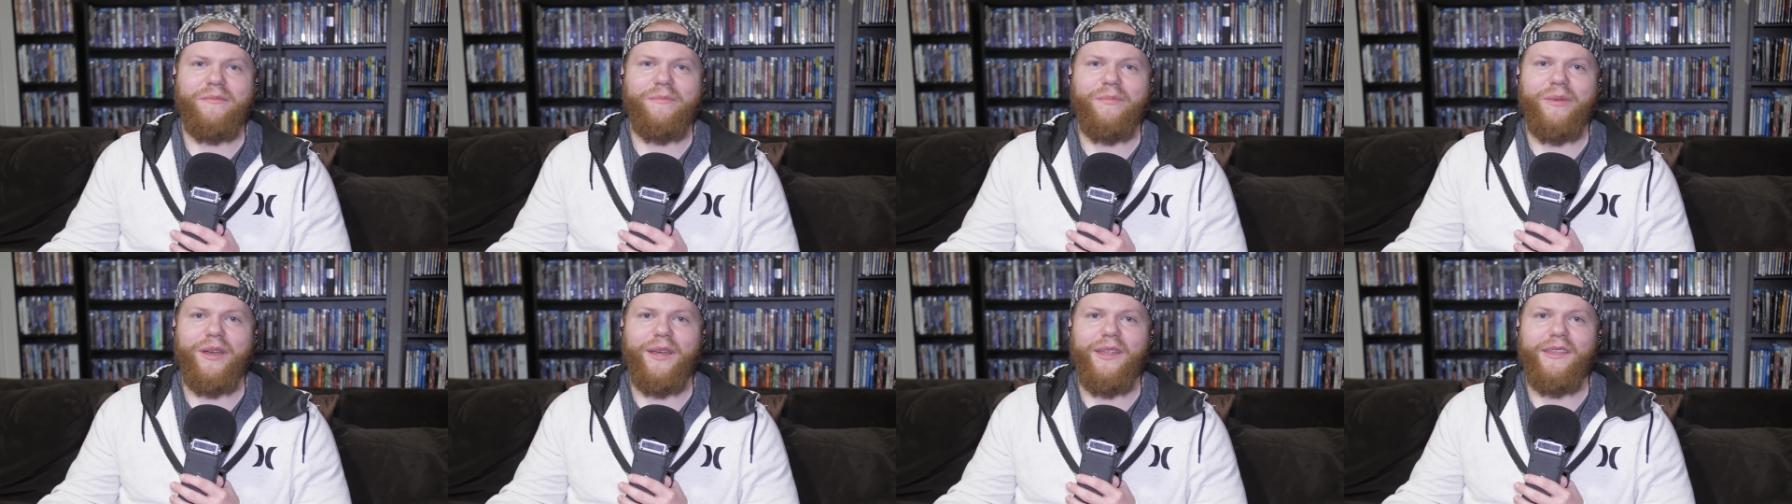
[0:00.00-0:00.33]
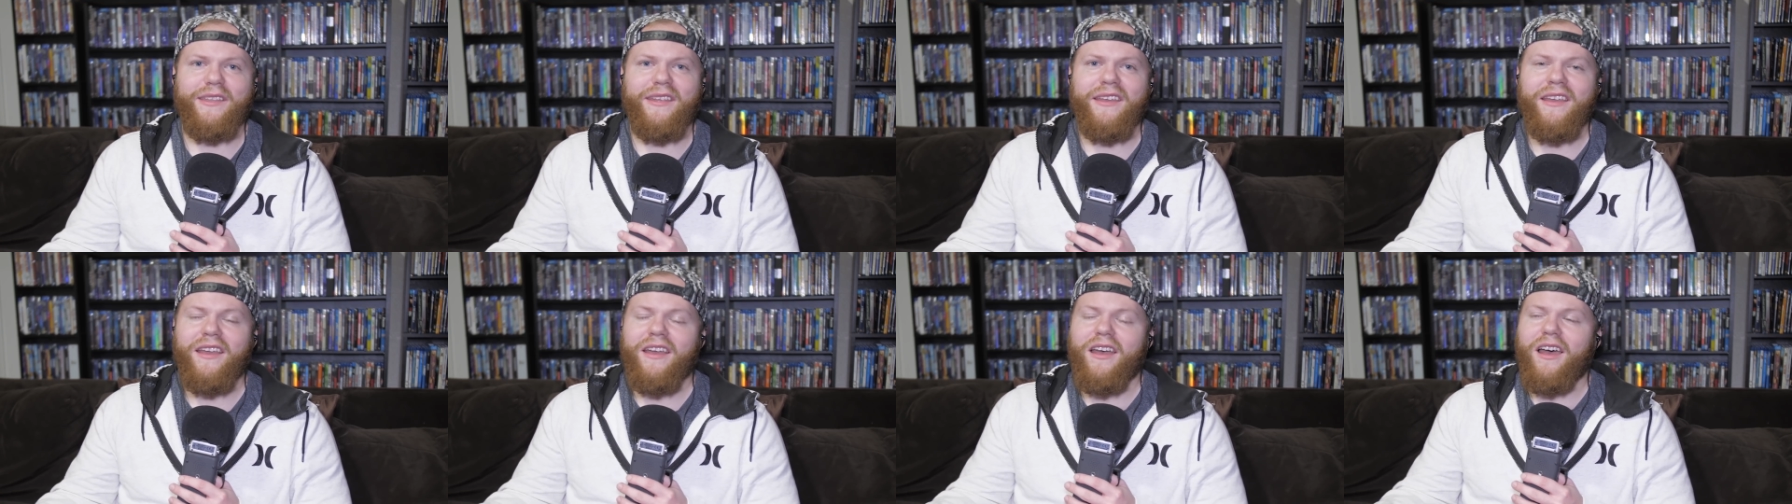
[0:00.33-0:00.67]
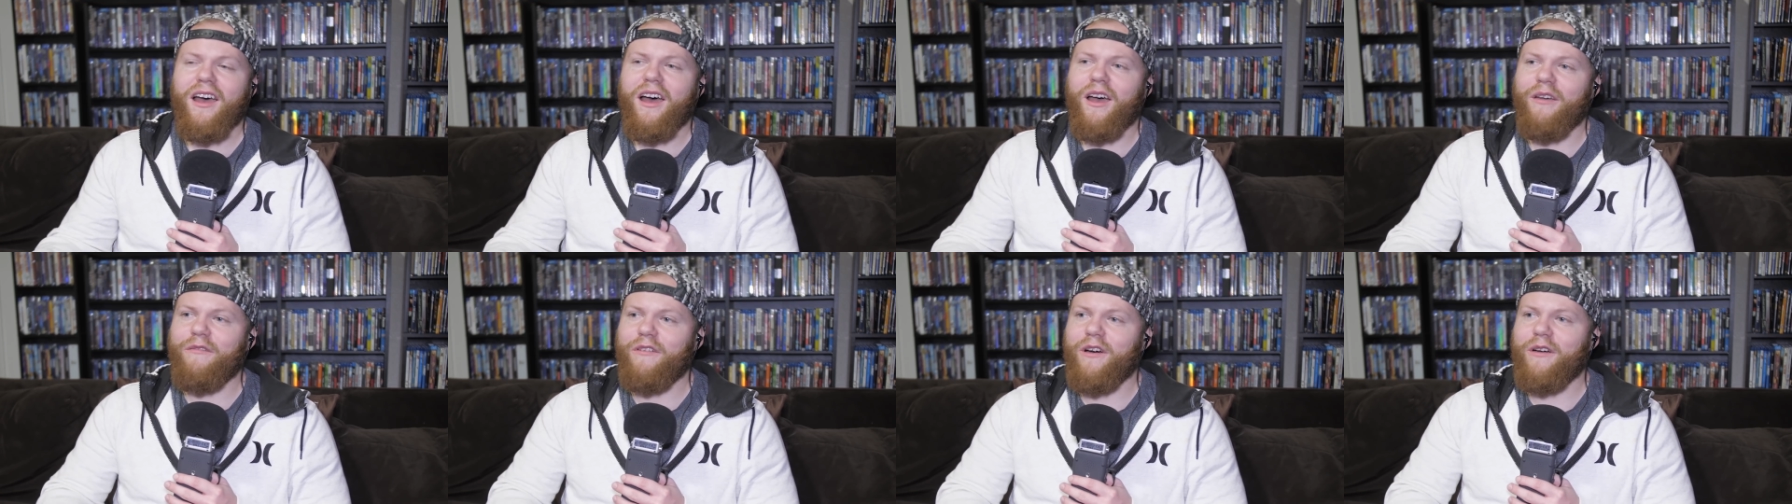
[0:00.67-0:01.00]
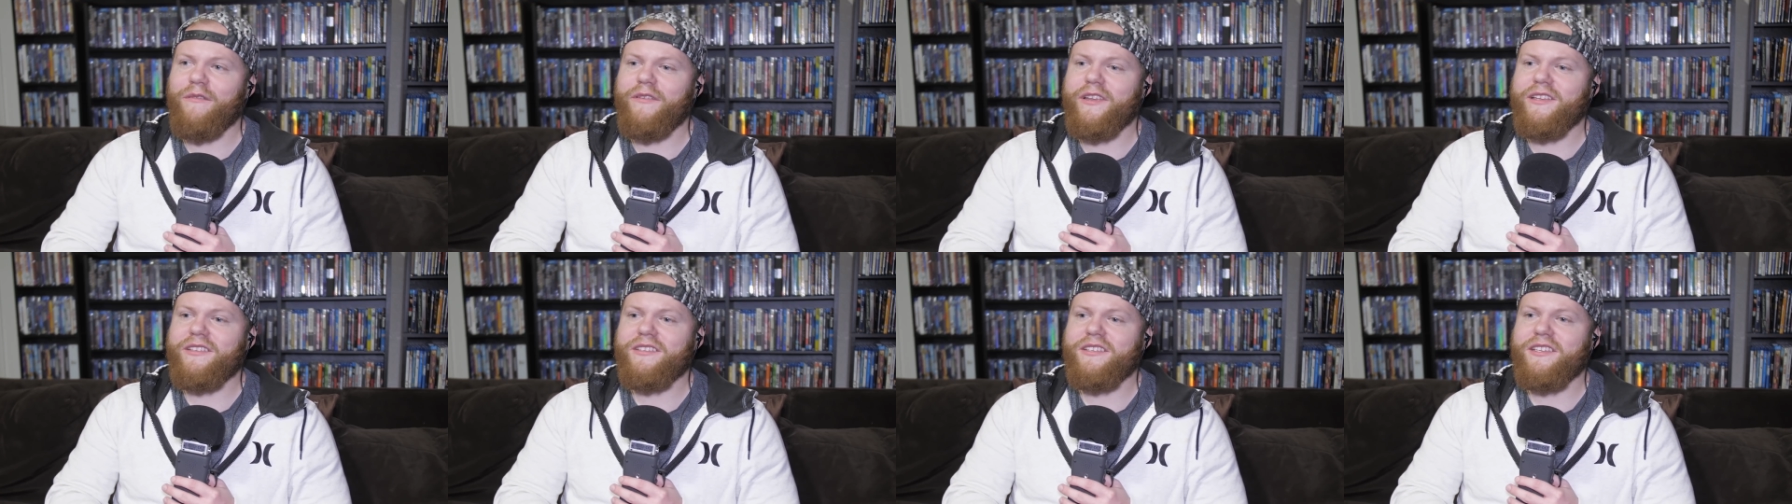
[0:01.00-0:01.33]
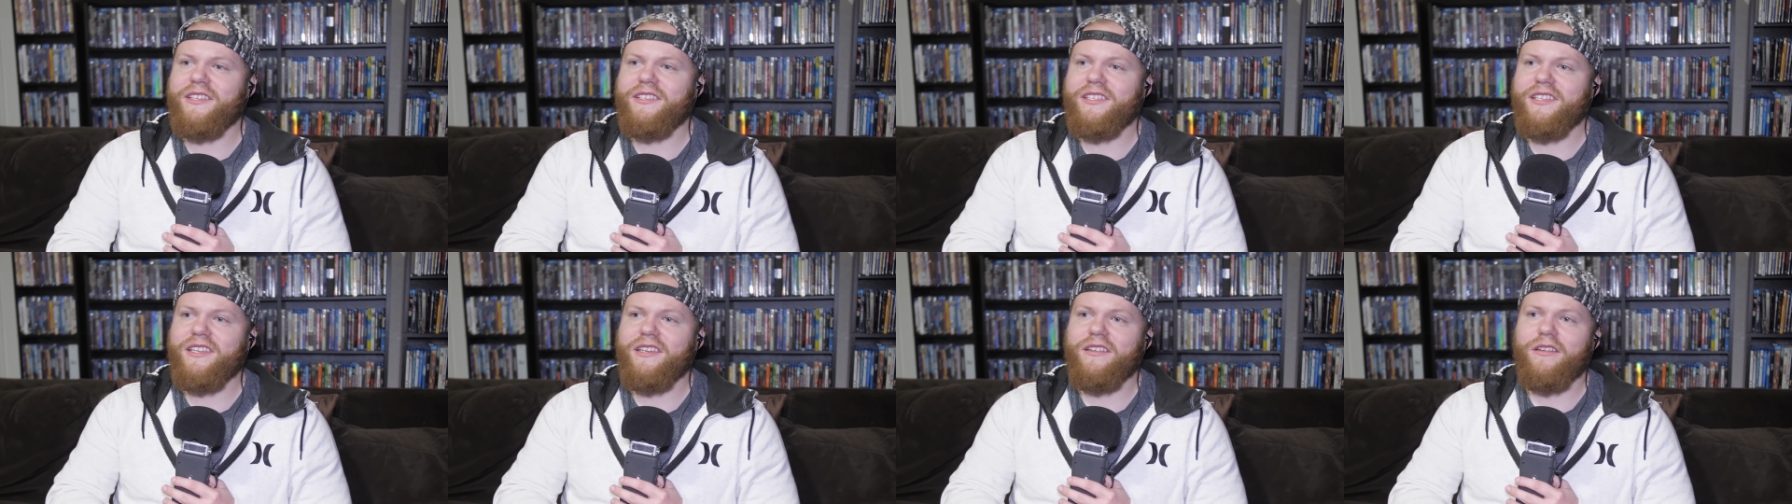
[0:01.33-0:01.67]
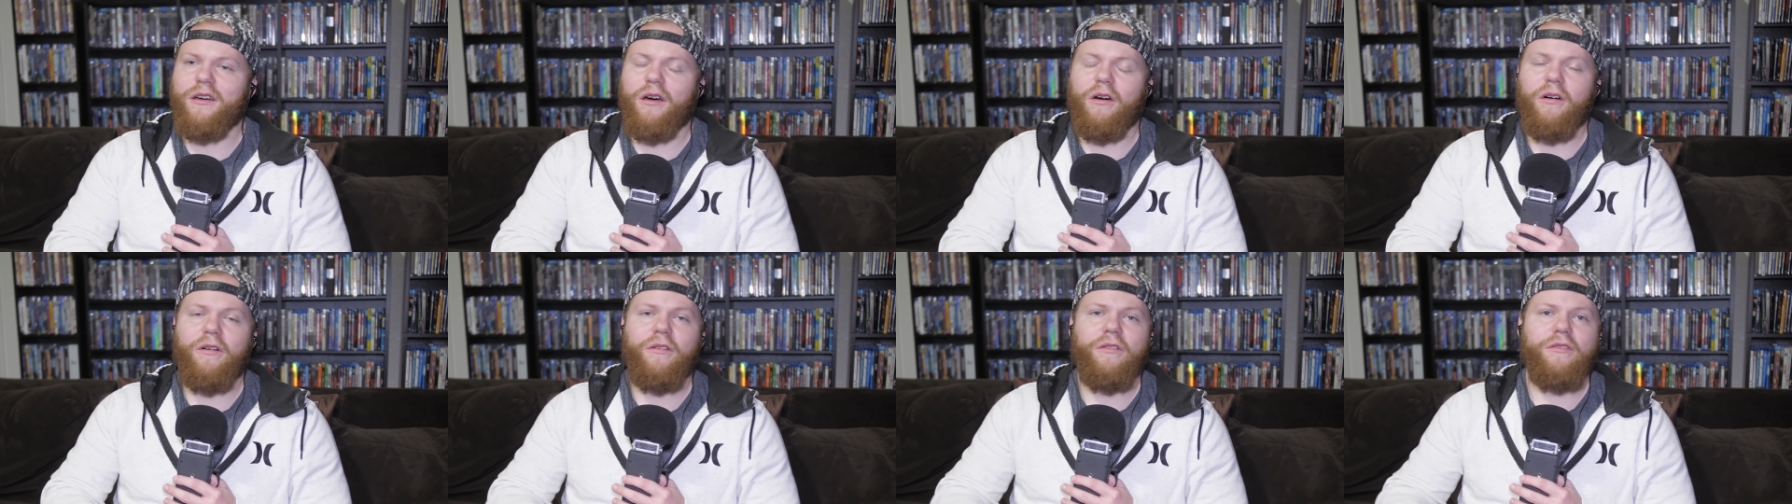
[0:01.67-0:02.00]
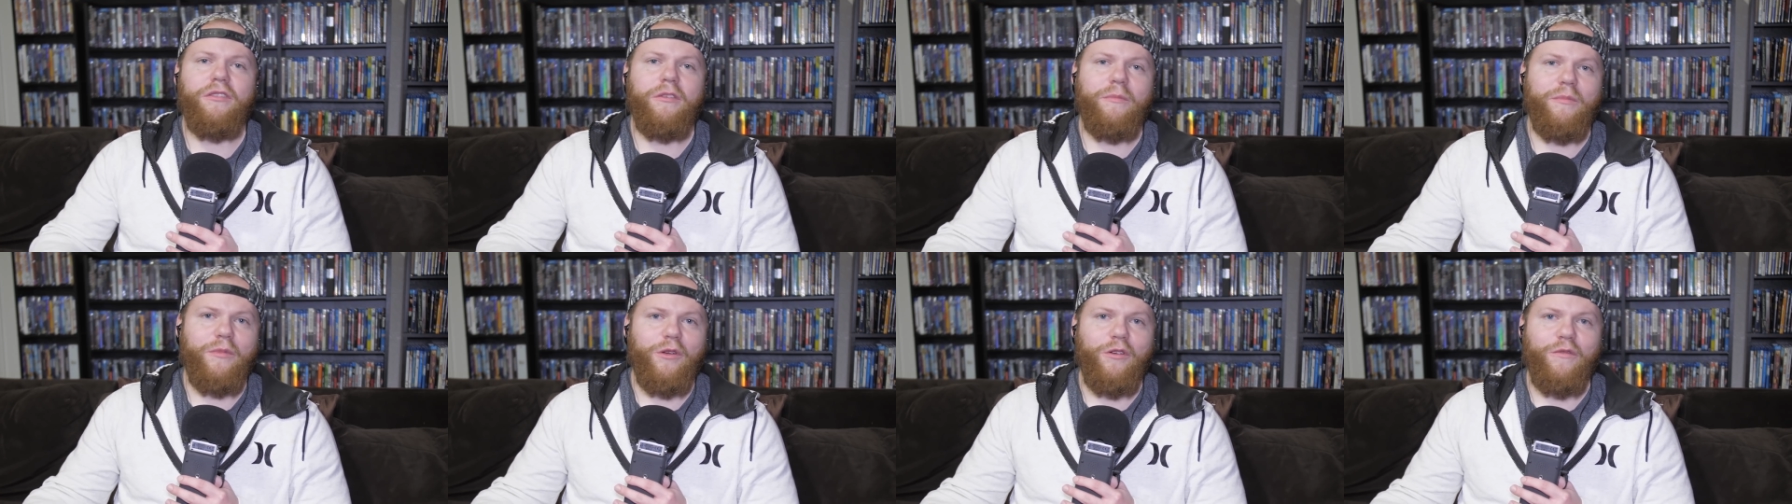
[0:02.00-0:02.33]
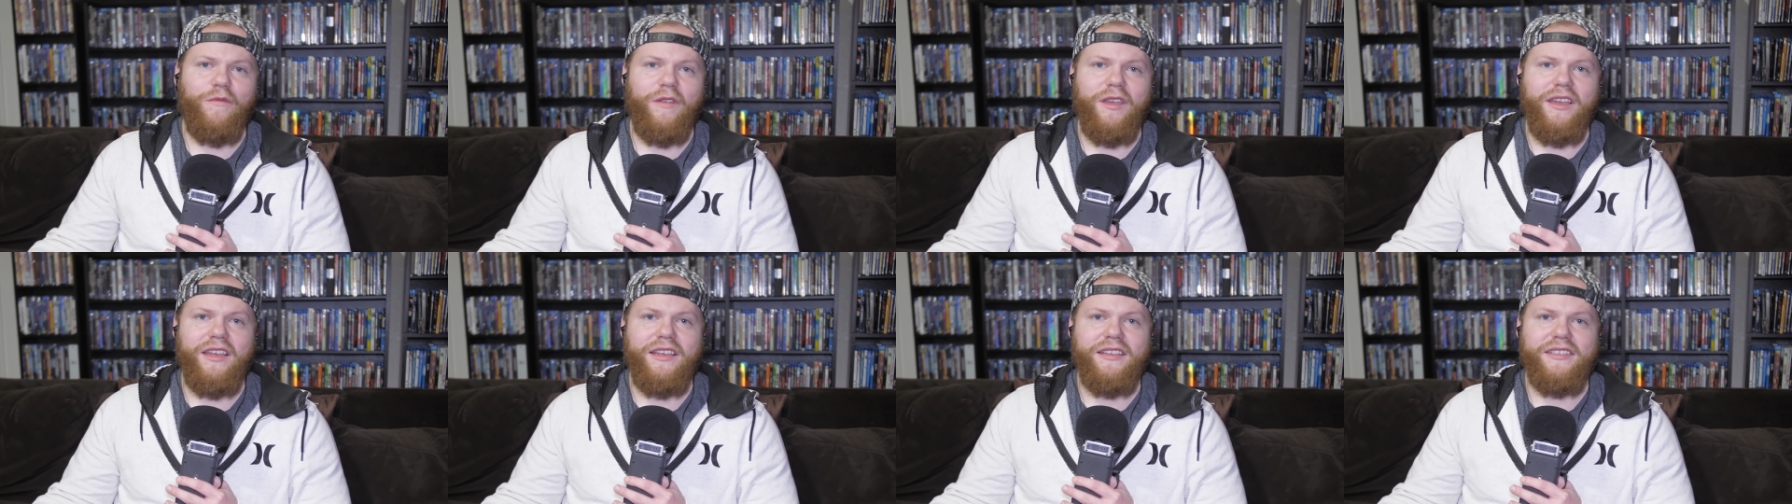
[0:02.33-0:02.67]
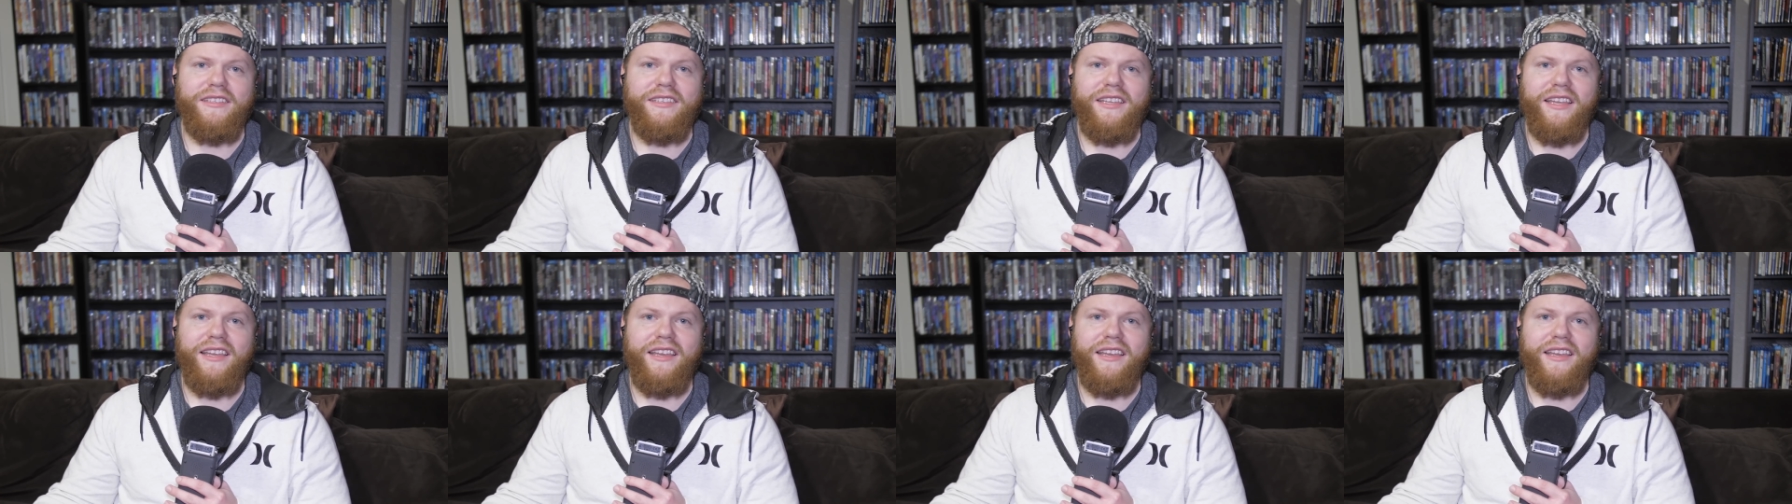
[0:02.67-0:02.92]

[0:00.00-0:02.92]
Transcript: But I've obviously seen all the movies.